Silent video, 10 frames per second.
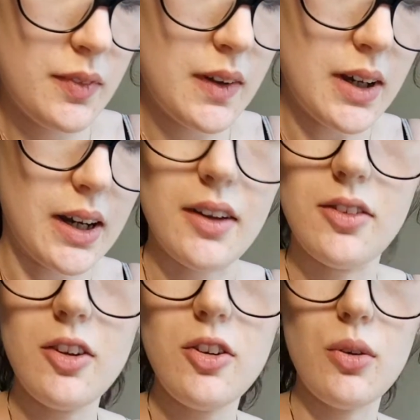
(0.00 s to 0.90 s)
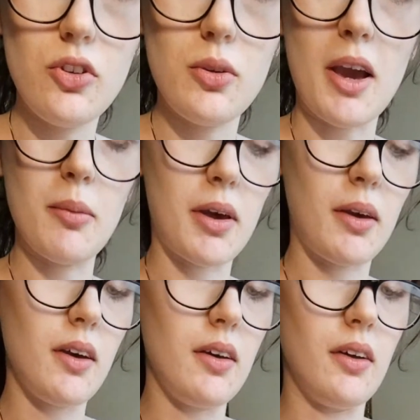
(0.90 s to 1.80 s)
I did used to make
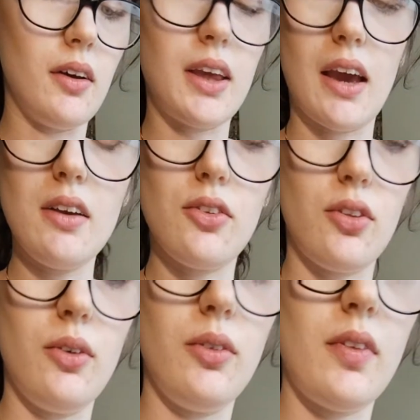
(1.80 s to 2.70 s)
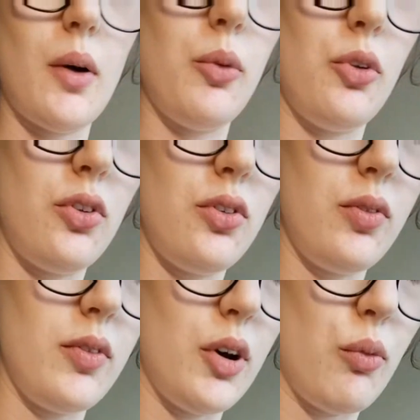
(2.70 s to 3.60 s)
cakes though. That was
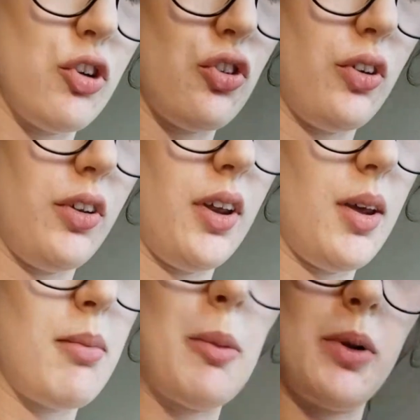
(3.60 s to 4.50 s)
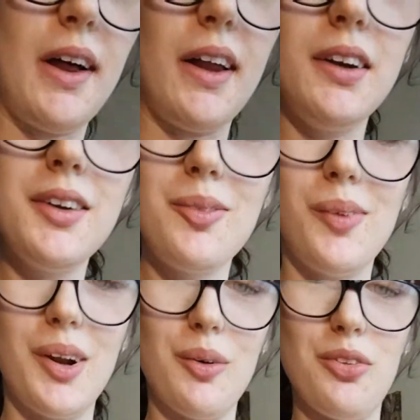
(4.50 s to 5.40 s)
originally my plan when
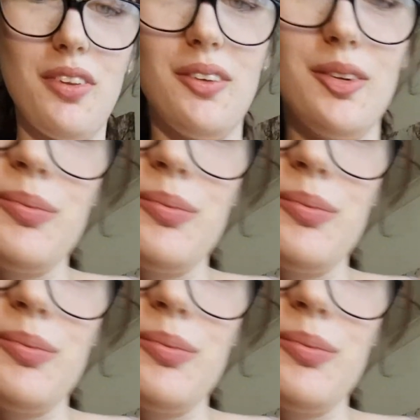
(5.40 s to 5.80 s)
I was little.